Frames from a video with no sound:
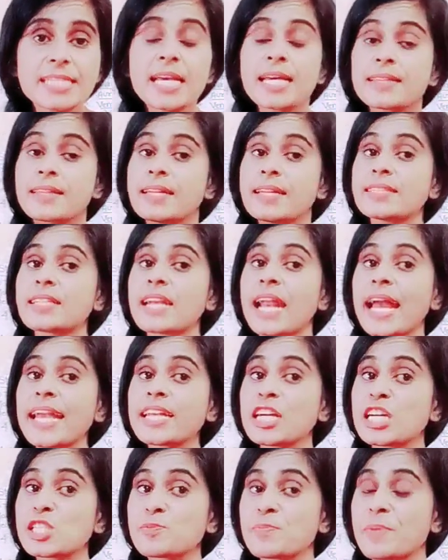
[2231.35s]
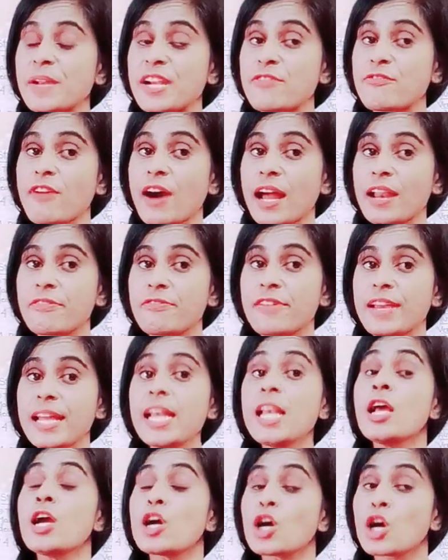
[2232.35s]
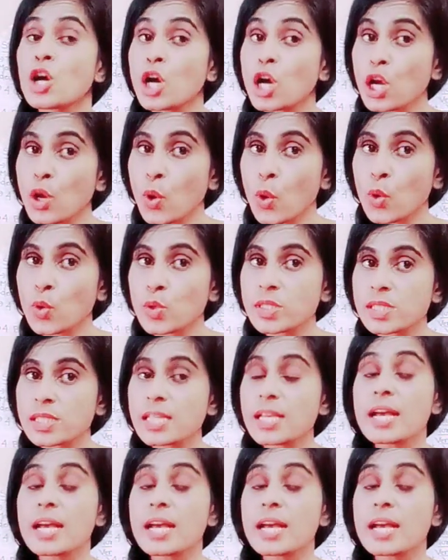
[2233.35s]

the tricuspid valve will close.